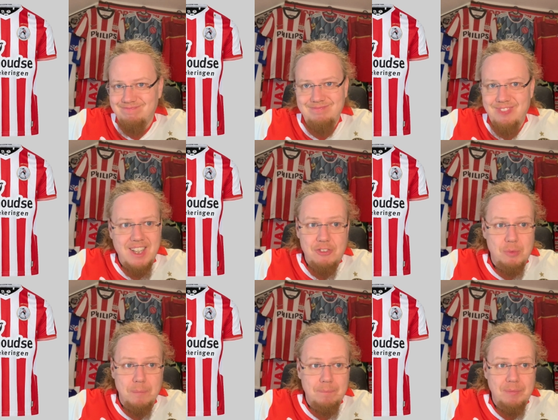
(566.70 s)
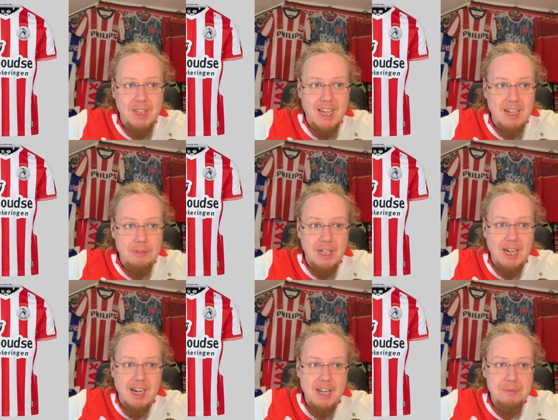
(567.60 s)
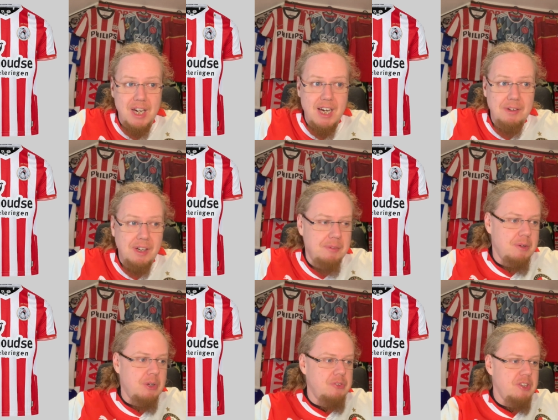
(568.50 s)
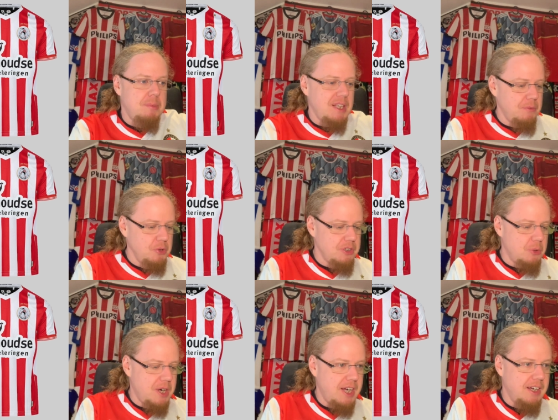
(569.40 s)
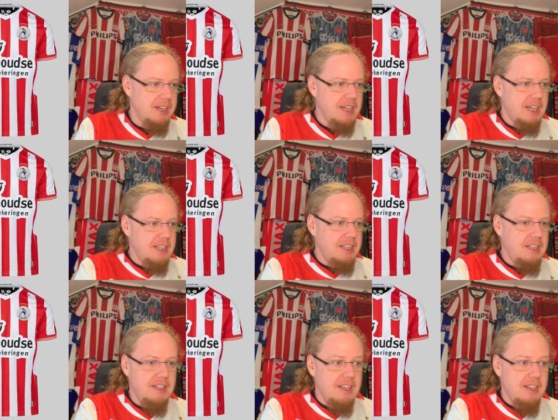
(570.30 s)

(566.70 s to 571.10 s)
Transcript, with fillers: nice one. I, I I I would say, but I wouldn't go higher than